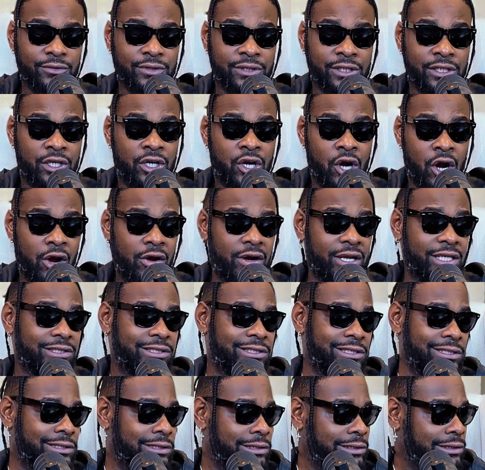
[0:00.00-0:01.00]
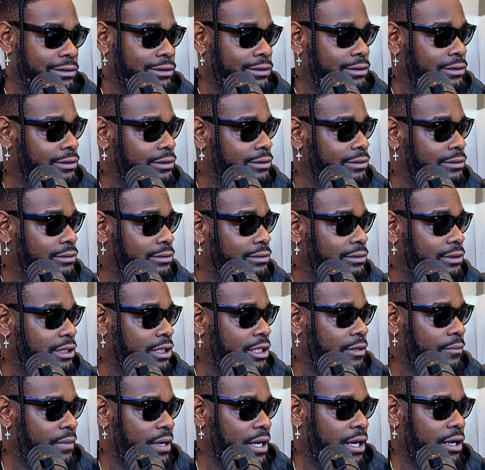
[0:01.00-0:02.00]
currency in
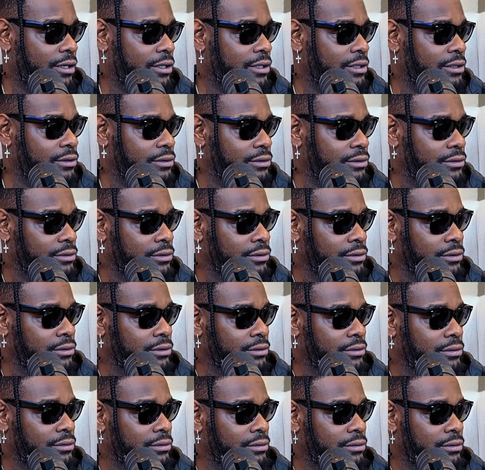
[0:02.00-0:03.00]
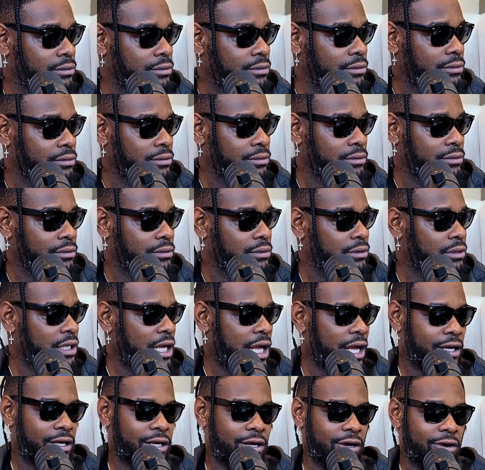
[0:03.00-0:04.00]
America. Our
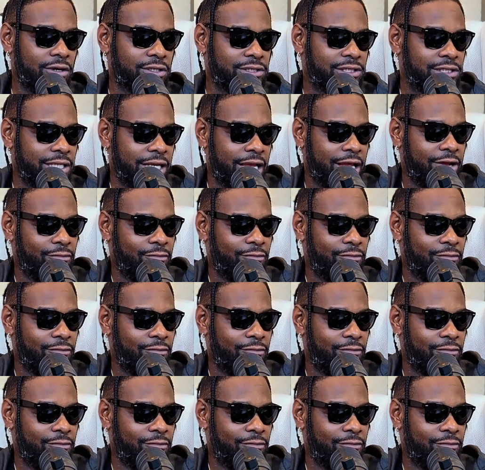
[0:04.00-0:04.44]
currency ain't